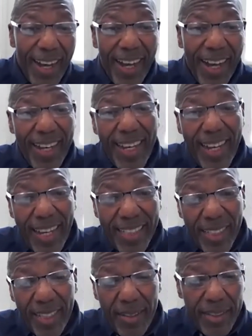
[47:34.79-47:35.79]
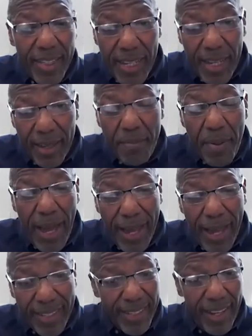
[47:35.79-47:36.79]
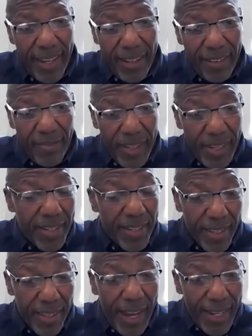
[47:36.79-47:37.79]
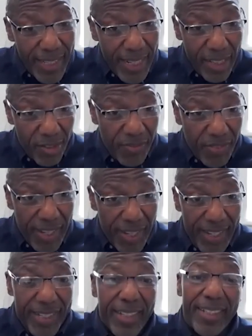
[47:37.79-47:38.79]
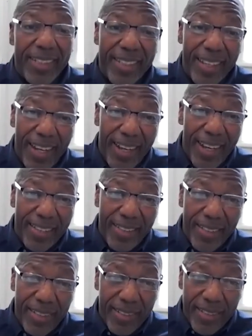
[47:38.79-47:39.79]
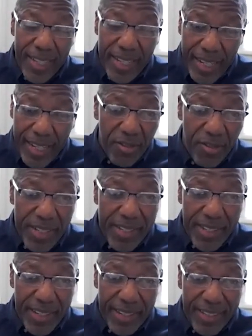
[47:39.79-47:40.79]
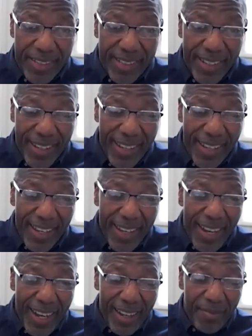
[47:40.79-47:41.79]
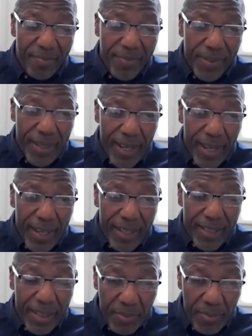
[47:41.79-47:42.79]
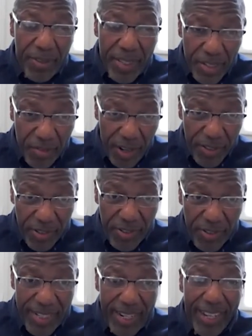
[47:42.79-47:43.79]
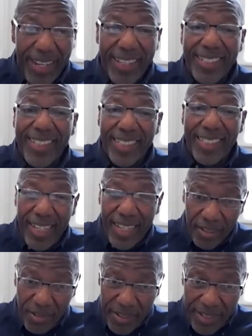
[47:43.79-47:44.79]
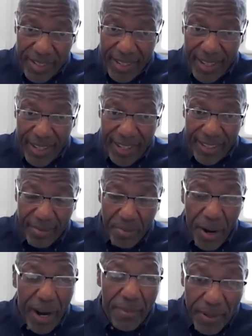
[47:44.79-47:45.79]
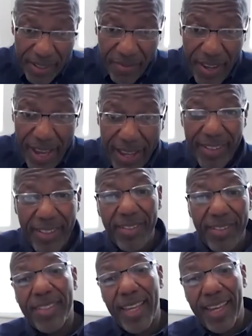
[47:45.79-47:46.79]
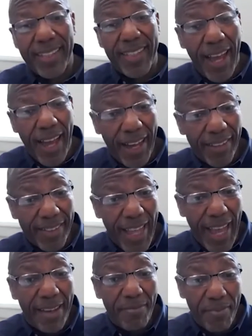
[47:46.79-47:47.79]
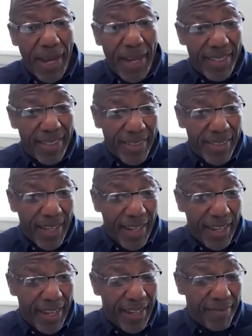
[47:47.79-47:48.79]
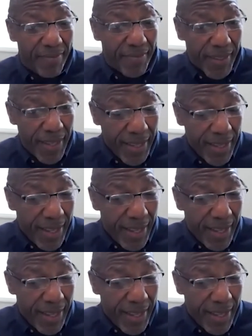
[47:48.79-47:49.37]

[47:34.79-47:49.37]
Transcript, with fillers: Uh, and the, the impacts of things like gentrification, uh, the, the increase in um, uh, community structural change and the increase in property values and how that might um,